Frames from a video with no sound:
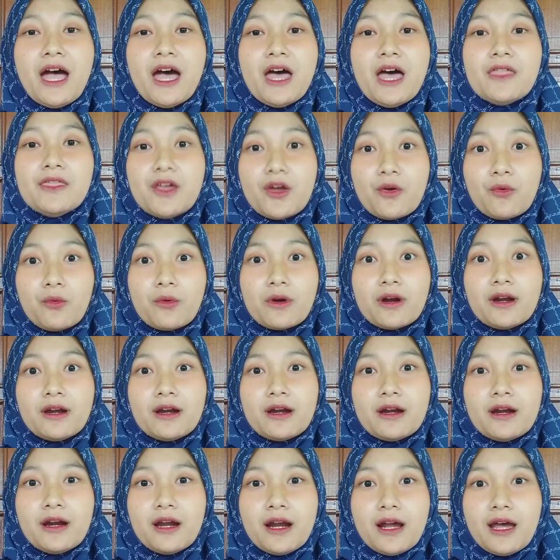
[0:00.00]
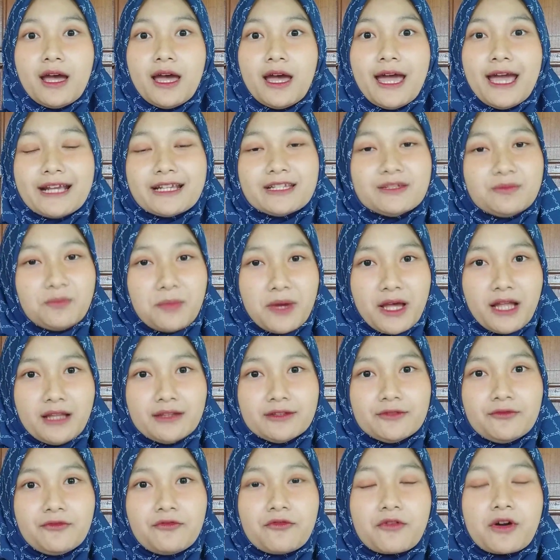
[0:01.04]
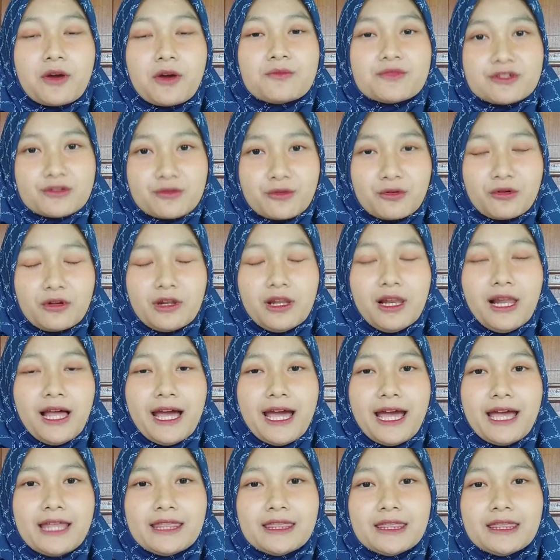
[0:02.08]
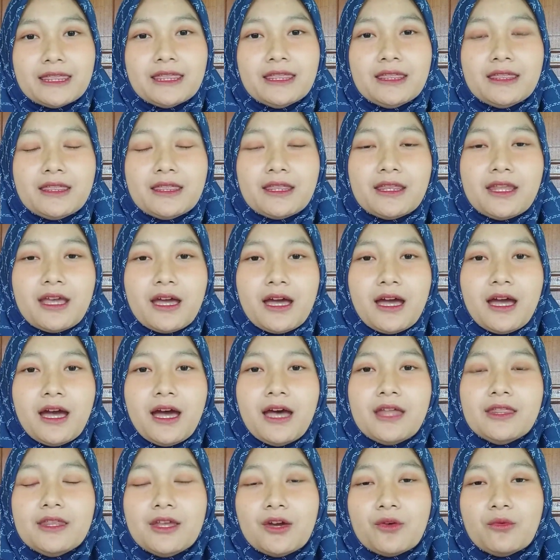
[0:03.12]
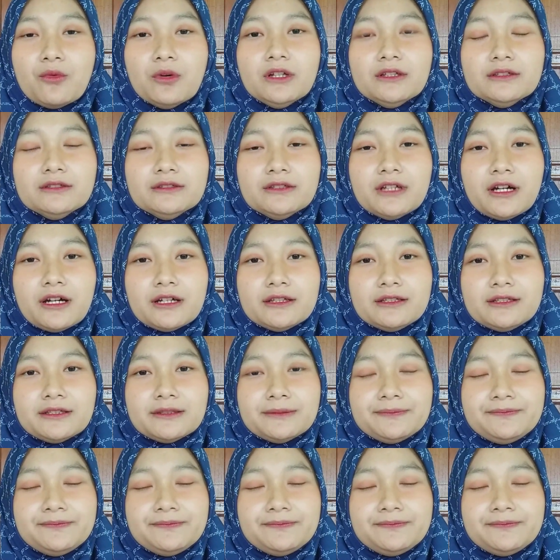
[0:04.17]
They were expelled from school, and they would not